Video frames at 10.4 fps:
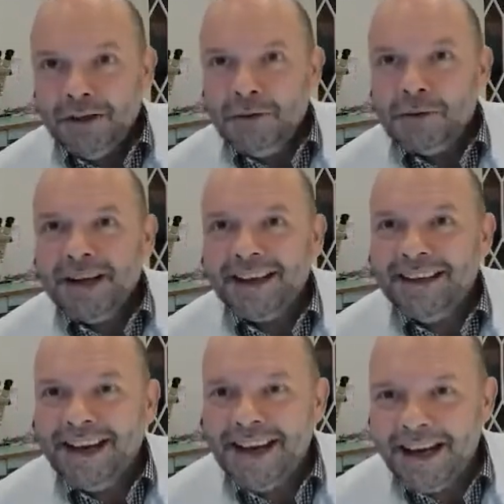you can
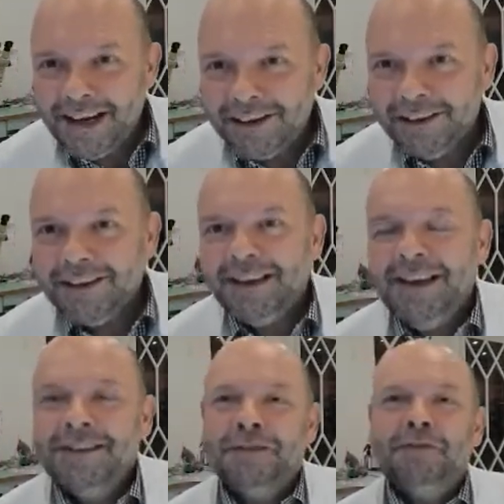hear
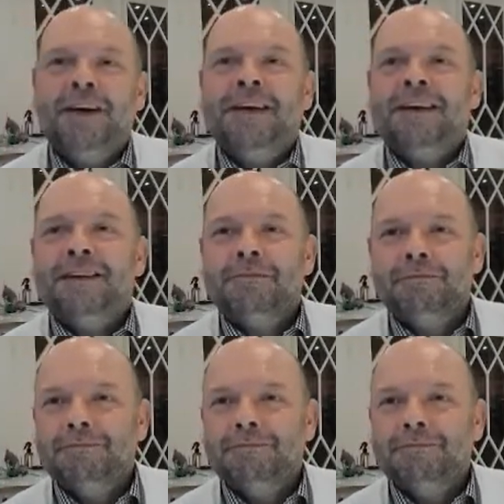it's a fake